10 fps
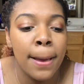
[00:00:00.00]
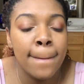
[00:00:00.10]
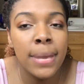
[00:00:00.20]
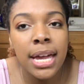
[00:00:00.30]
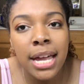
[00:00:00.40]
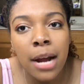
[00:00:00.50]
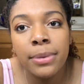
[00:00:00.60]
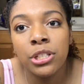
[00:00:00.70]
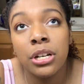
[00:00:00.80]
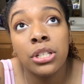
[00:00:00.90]
Me and Cameron
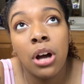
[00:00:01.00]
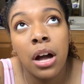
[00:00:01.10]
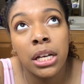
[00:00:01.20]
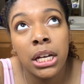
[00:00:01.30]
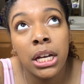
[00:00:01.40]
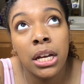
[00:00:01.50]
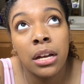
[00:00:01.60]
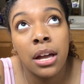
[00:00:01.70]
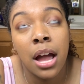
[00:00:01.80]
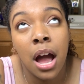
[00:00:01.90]
started
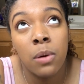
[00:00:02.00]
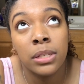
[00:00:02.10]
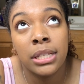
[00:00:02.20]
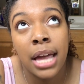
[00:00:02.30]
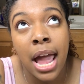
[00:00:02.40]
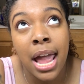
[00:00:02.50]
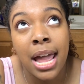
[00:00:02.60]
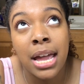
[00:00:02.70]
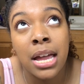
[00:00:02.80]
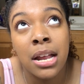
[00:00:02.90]
talking, I would say
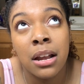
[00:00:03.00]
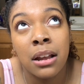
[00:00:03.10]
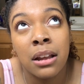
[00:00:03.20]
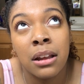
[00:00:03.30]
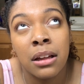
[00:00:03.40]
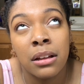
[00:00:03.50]
in